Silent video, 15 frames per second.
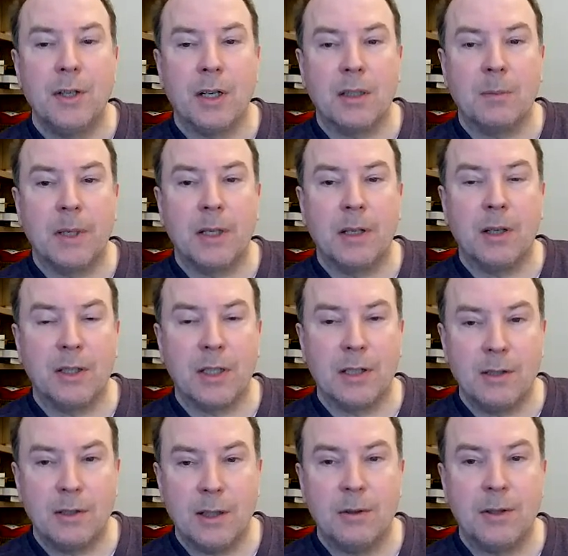just because
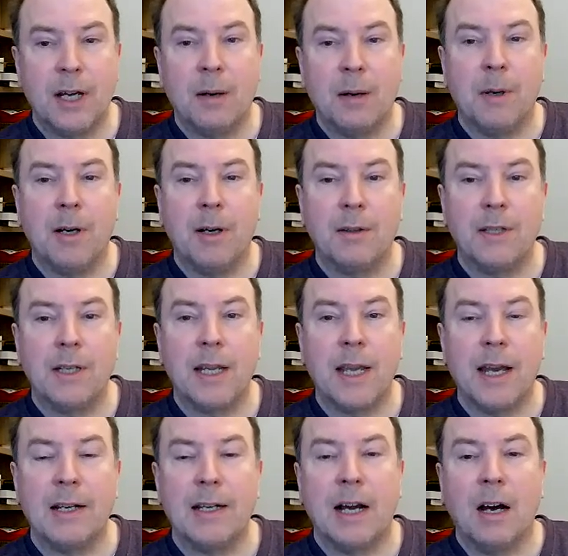it's so damn hard to
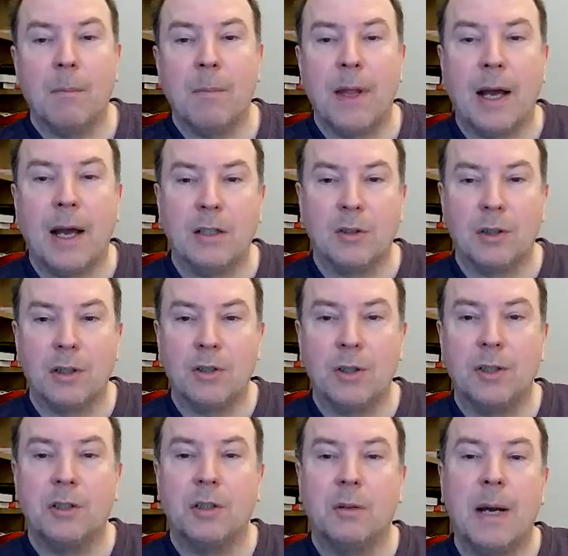get up that sort of
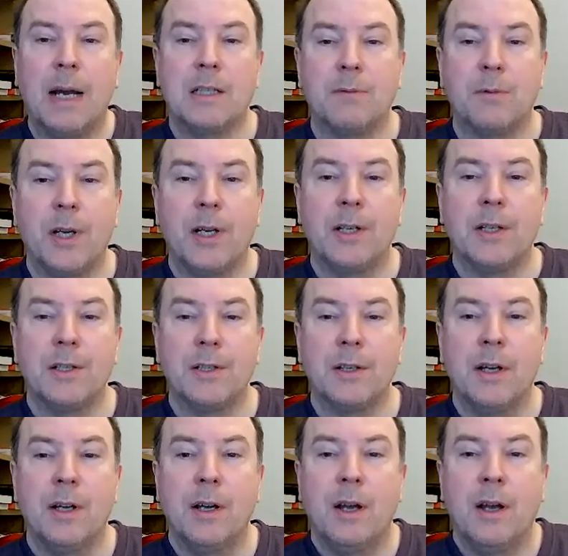critical mass of
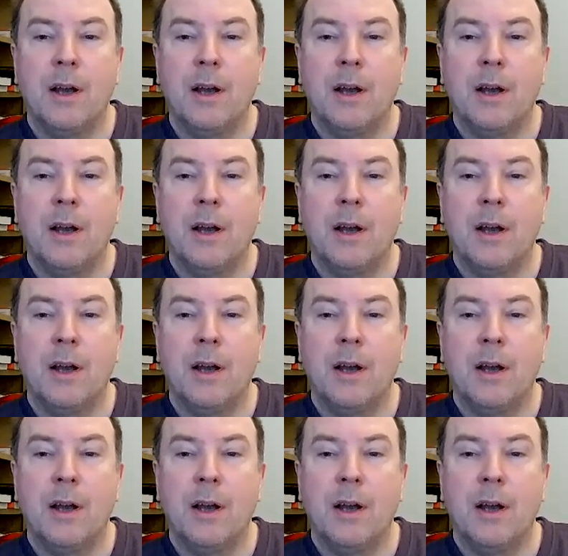readers